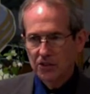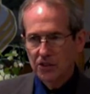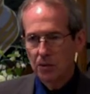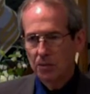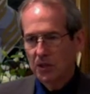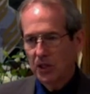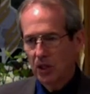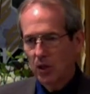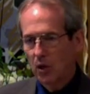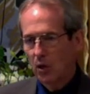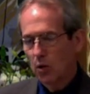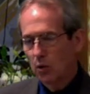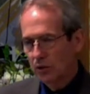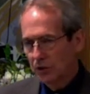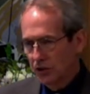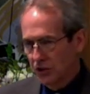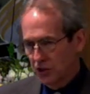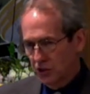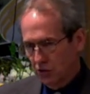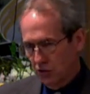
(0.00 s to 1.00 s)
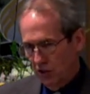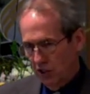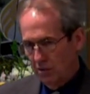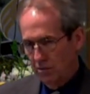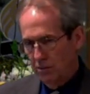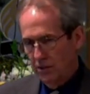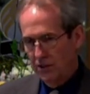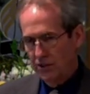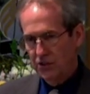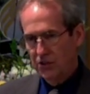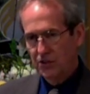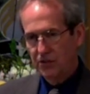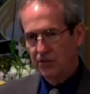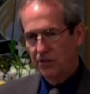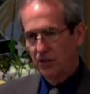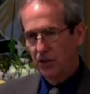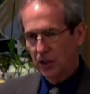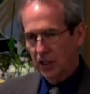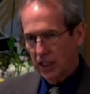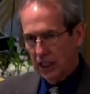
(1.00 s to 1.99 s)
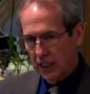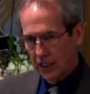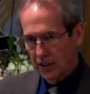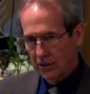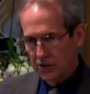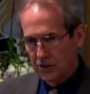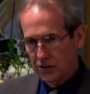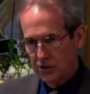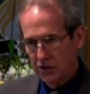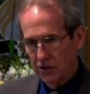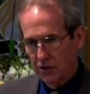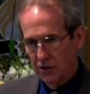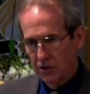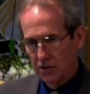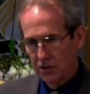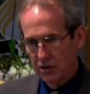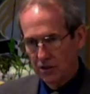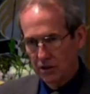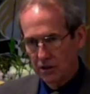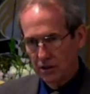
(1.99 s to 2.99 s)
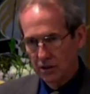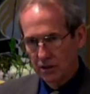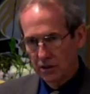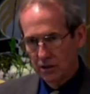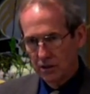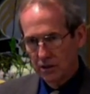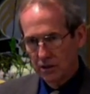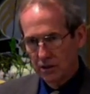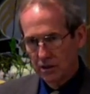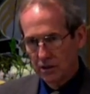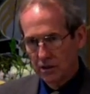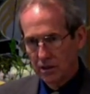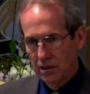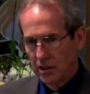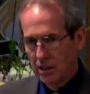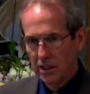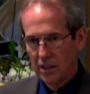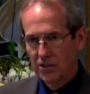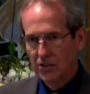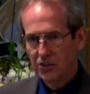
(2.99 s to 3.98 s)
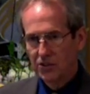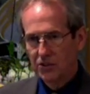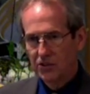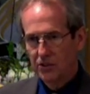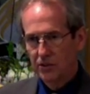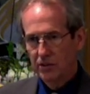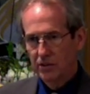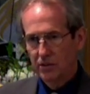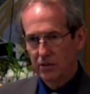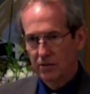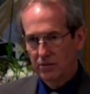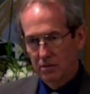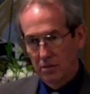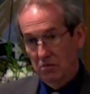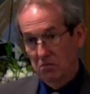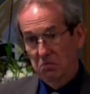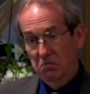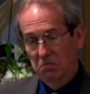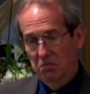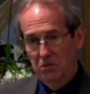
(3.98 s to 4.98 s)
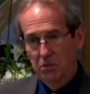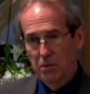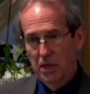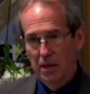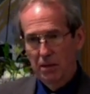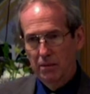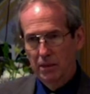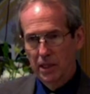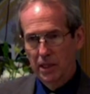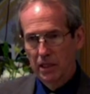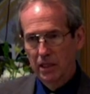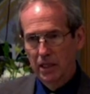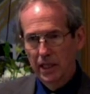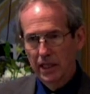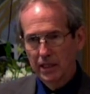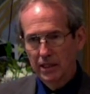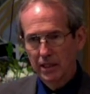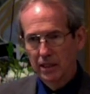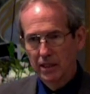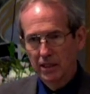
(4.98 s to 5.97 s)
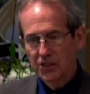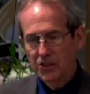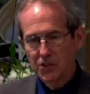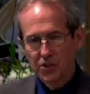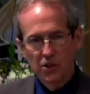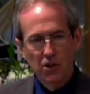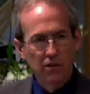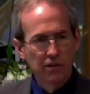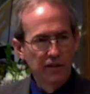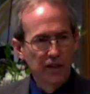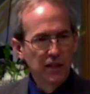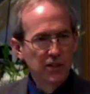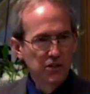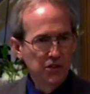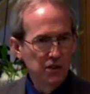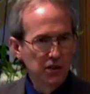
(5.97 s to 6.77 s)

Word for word: of the oldest treatments for cancer is not, not like it, it's starvation.